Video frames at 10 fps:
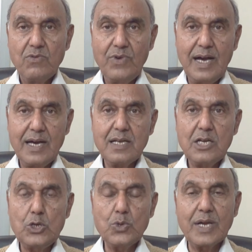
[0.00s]
where
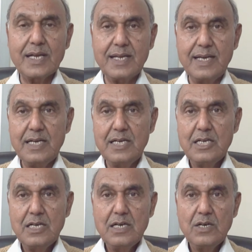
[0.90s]
you get a
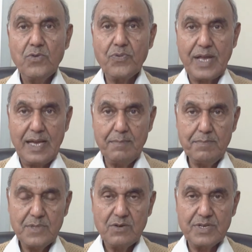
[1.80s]

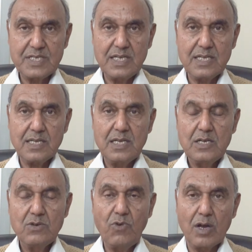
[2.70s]
frame which is
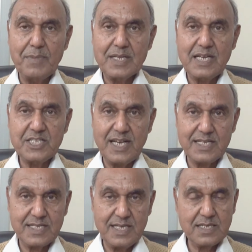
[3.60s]
forming the
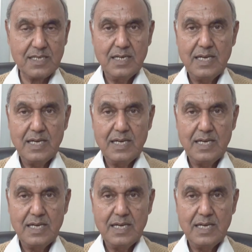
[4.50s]
chassis,